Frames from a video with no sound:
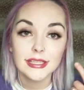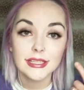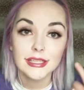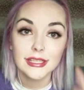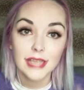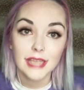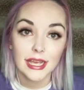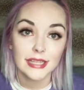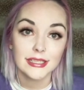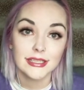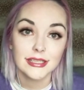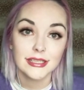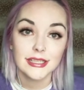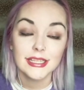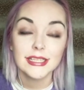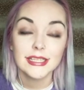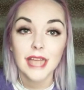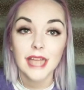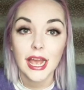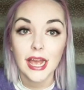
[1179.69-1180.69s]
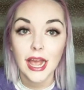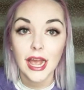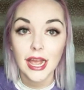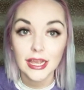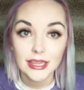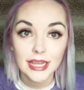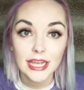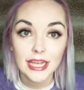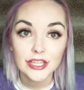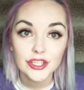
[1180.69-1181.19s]
Yes, these
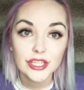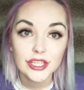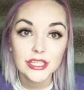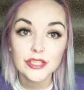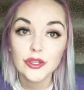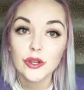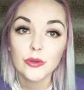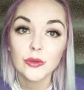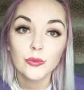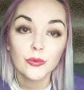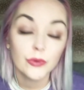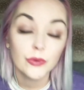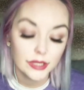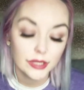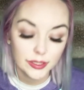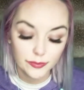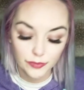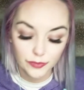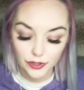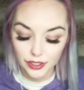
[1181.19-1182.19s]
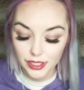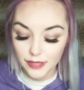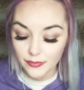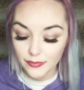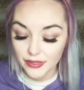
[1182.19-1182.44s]
eyelashes are really pretty,